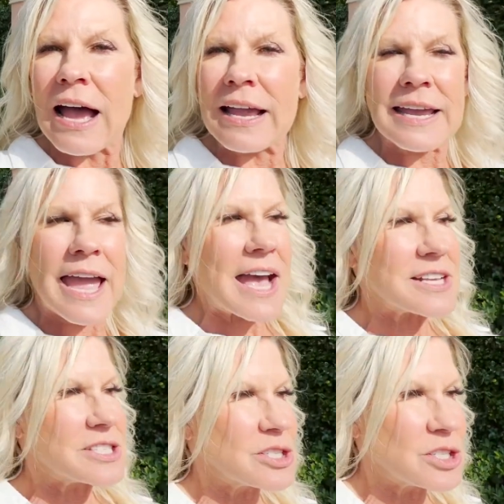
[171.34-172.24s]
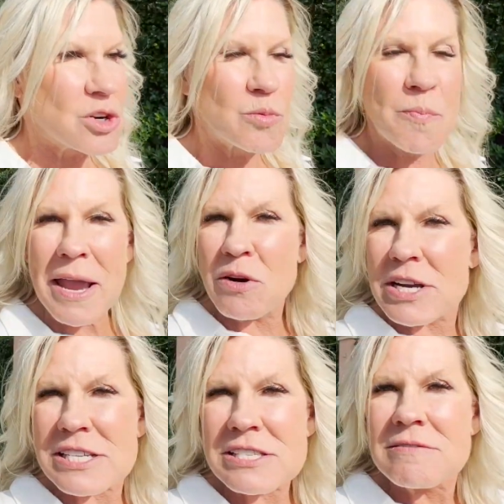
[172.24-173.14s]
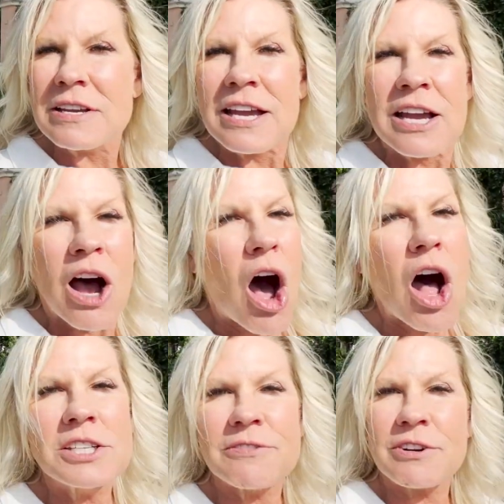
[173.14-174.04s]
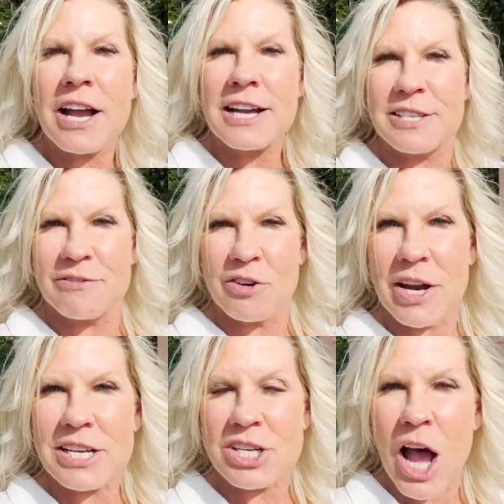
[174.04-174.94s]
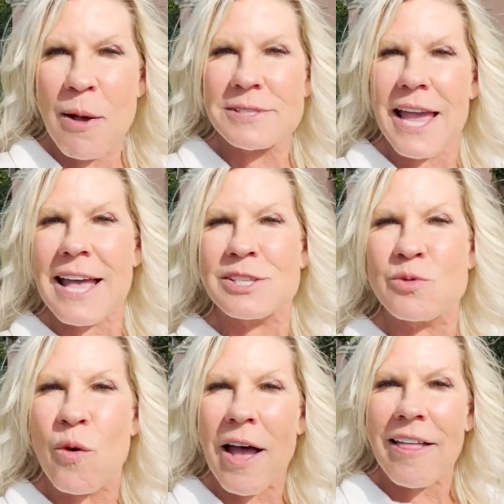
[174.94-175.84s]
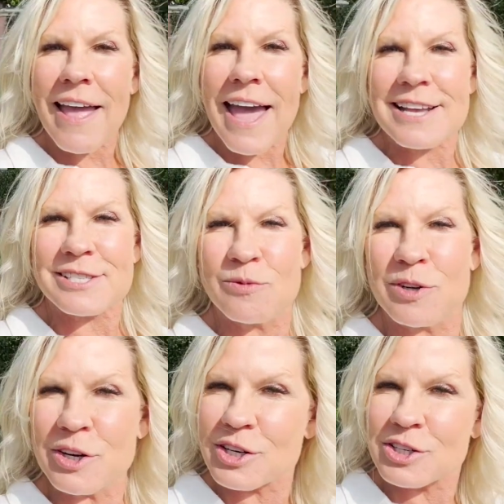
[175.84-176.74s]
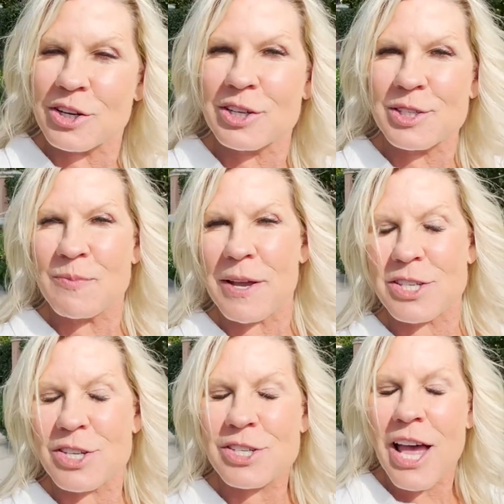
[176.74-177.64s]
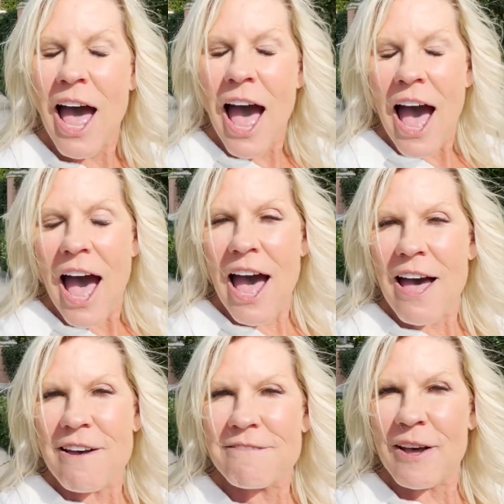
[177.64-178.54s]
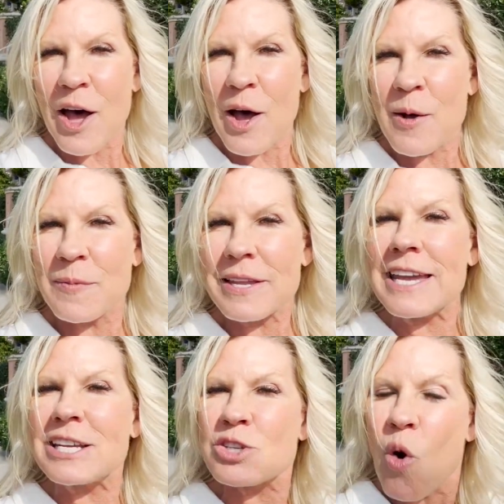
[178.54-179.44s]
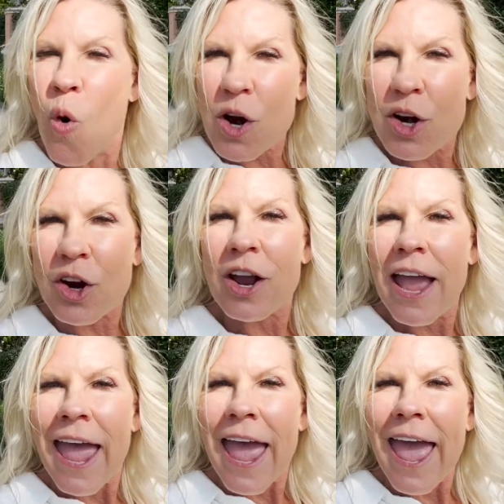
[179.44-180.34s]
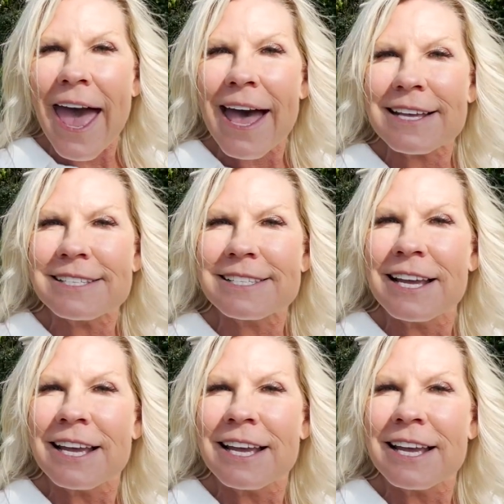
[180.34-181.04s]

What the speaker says: It has bakeries, all different kinds of great shops, as well as we're going to show you some pictures of each corner has